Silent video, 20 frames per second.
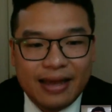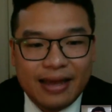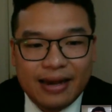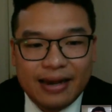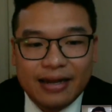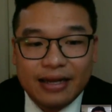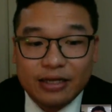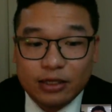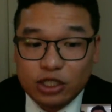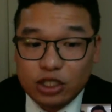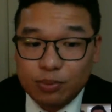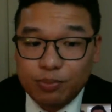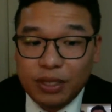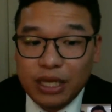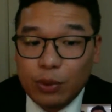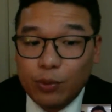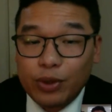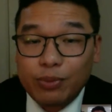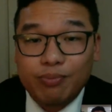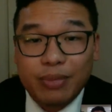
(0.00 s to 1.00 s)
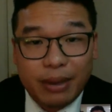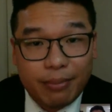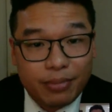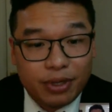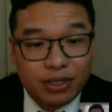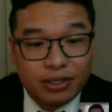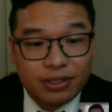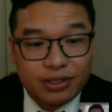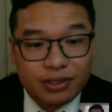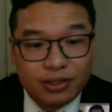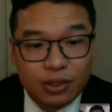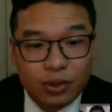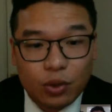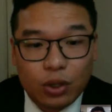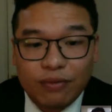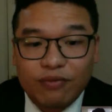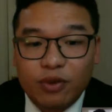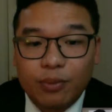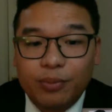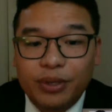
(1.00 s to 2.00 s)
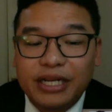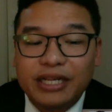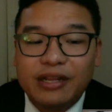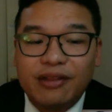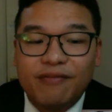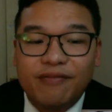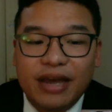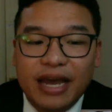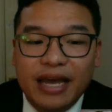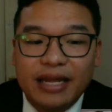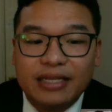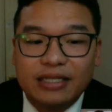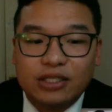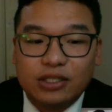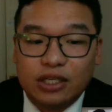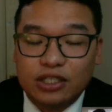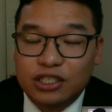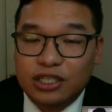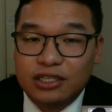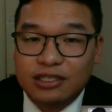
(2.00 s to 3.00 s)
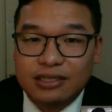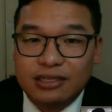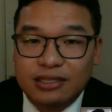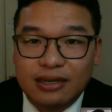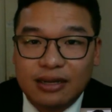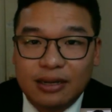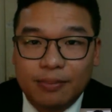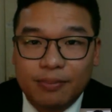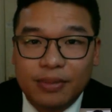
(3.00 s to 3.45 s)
And speak with members who have competed in events, such as